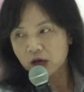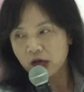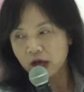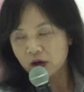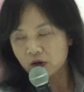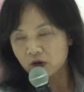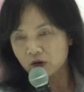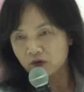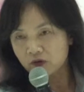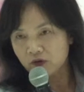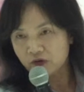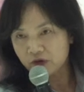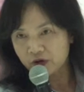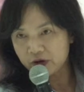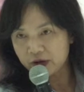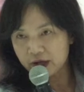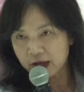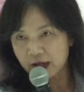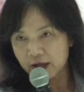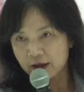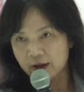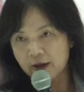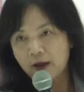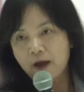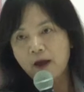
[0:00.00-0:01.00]
argon
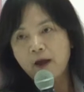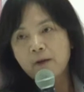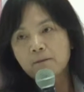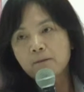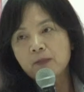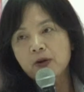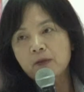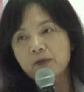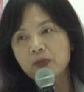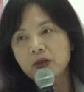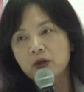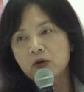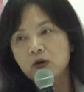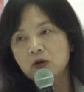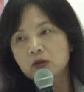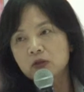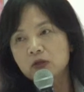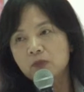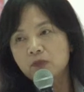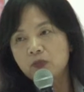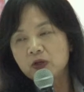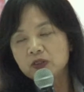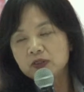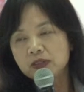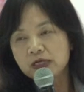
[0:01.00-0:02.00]
38. But because
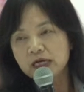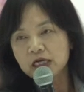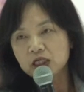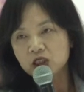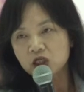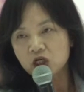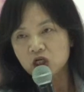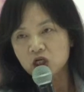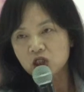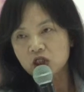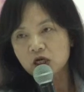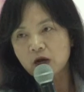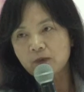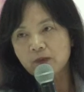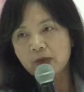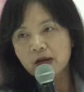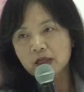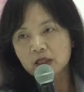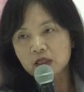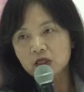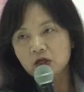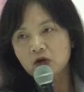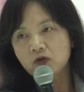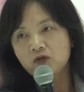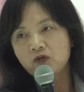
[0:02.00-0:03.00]
the percentage
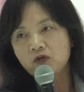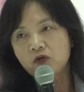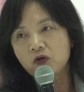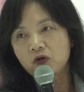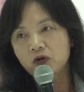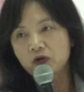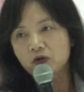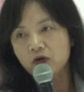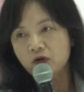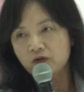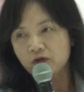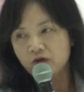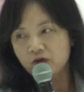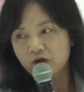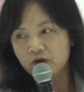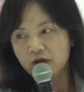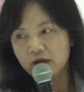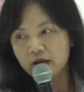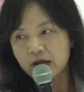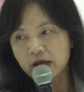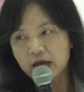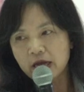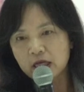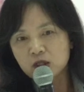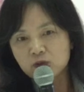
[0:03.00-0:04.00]
abundance of
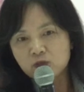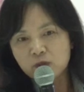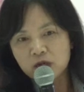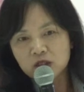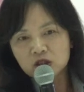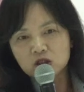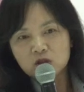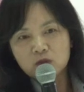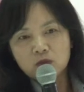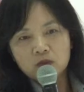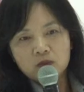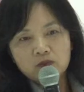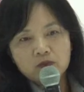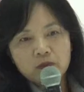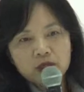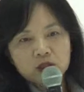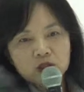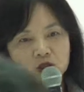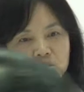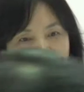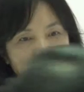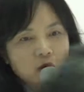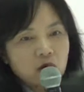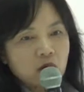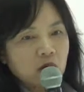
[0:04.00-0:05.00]
38 is much
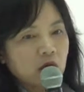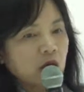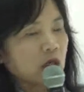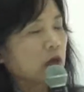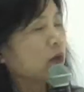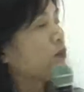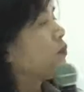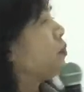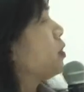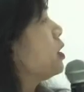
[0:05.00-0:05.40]
smaller,